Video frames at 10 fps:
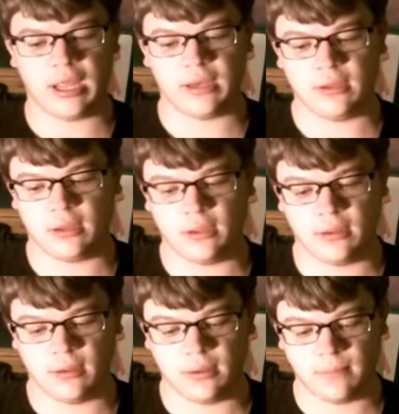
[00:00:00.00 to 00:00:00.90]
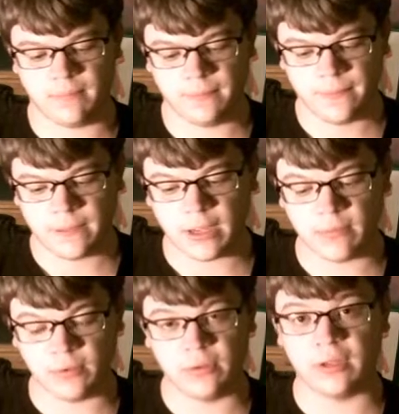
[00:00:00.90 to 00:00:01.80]
And I
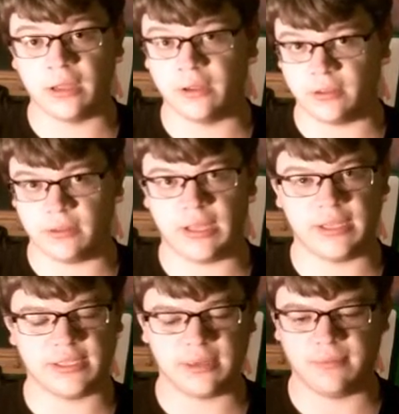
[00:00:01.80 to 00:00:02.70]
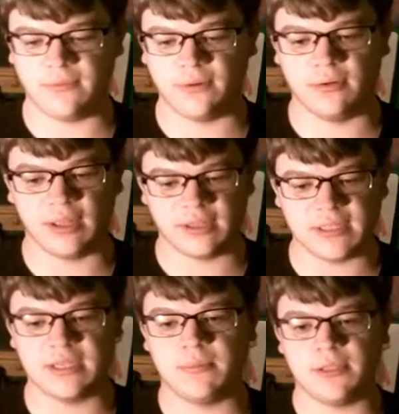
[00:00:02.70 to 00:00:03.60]
really like I said before, like the
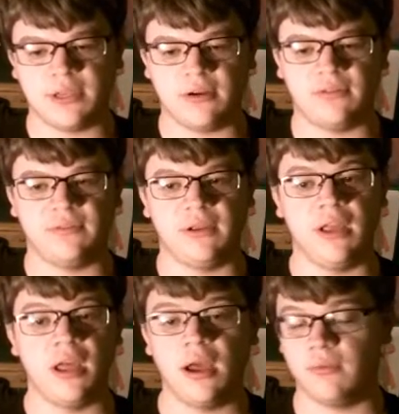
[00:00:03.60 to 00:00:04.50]
cinematography.